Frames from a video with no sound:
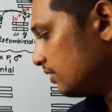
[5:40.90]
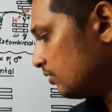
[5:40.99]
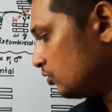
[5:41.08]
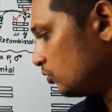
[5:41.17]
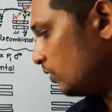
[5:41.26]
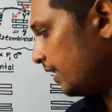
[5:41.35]

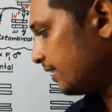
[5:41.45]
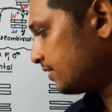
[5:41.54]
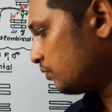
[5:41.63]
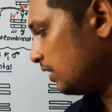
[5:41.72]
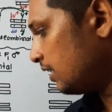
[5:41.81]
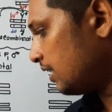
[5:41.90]
two X
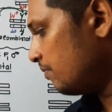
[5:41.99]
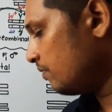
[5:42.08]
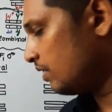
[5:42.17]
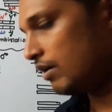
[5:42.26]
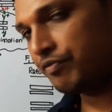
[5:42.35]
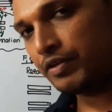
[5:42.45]
will
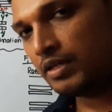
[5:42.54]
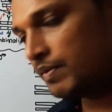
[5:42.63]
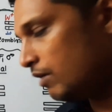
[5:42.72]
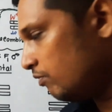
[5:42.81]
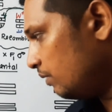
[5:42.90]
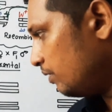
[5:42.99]
come, a
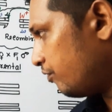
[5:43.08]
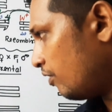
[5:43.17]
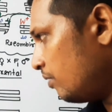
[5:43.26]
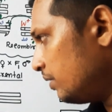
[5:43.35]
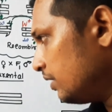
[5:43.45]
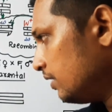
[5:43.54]
female will be
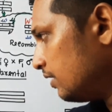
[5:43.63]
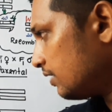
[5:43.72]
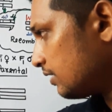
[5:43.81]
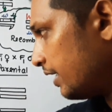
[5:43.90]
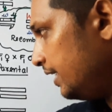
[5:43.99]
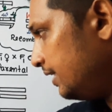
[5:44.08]
formed.
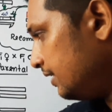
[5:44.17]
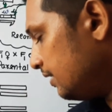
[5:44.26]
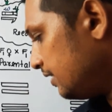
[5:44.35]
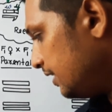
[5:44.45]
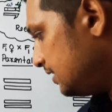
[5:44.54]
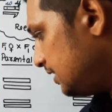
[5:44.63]
Write
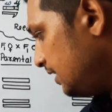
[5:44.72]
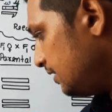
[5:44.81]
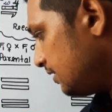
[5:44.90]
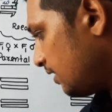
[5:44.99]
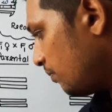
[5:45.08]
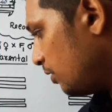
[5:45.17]
the
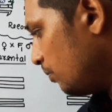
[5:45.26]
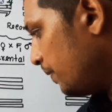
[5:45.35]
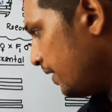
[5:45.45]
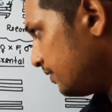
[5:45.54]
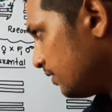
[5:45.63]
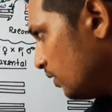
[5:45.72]
genes W
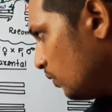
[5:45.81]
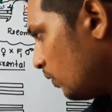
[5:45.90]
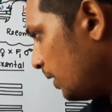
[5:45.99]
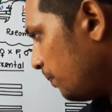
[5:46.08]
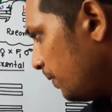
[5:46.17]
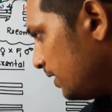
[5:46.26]
plus,
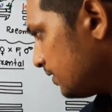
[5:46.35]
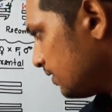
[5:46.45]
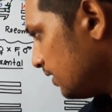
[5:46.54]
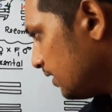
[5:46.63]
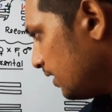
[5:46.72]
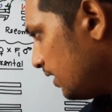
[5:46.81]
Y plus,
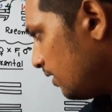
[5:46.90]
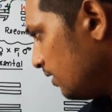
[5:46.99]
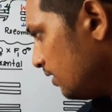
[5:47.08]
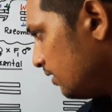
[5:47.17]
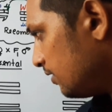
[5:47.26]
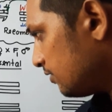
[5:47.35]
here
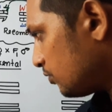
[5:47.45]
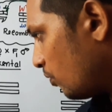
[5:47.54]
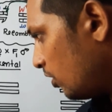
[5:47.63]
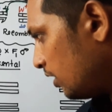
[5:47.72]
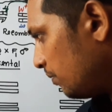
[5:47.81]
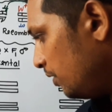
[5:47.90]

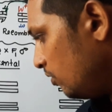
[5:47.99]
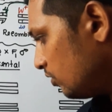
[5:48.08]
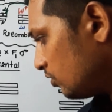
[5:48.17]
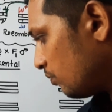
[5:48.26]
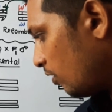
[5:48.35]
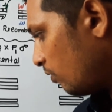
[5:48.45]
small w,
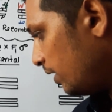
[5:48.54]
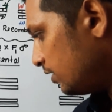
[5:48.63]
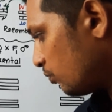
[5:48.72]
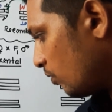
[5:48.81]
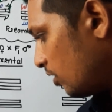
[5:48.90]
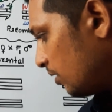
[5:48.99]
small y,
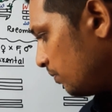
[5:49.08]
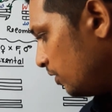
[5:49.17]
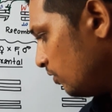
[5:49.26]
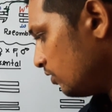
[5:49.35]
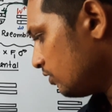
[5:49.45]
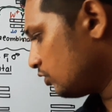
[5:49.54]
small
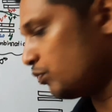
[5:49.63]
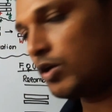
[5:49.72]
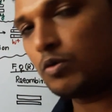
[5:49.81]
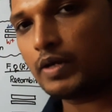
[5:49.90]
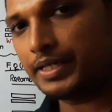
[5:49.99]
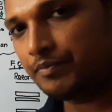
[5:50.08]
w, small
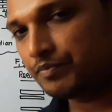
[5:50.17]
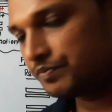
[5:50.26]
y.